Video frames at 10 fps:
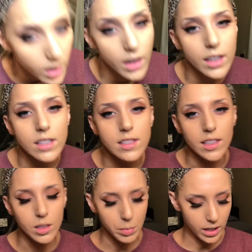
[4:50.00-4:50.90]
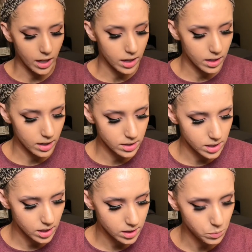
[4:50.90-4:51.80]
concealer because
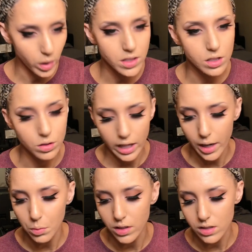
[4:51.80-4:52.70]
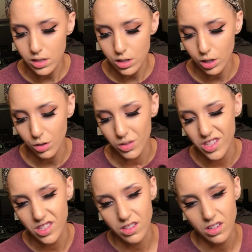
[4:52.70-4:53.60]
one's too light and one's too
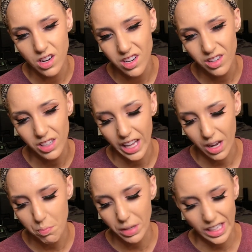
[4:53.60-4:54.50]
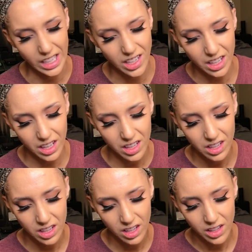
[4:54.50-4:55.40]
like pink.
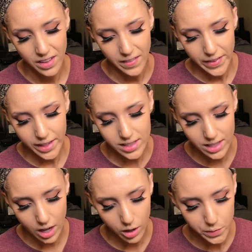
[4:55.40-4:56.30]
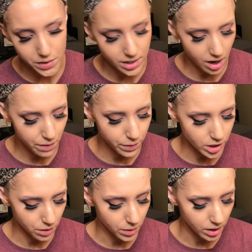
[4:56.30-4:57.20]
It's the e.l.f. stuff, which
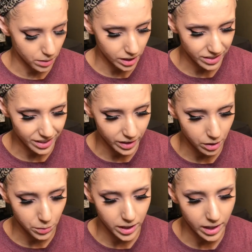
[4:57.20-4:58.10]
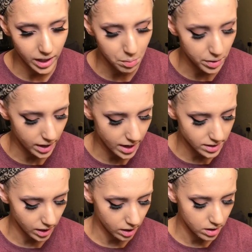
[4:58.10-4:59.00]
I really like it, but it has
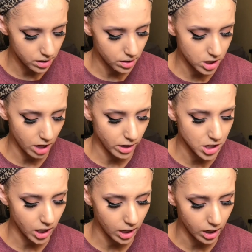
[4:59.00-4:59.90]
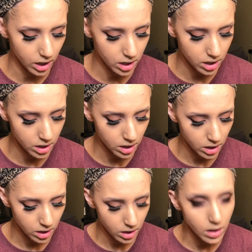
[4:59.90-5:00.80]
like the shade range kind of
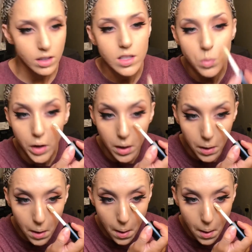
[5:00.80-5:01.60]
is weird.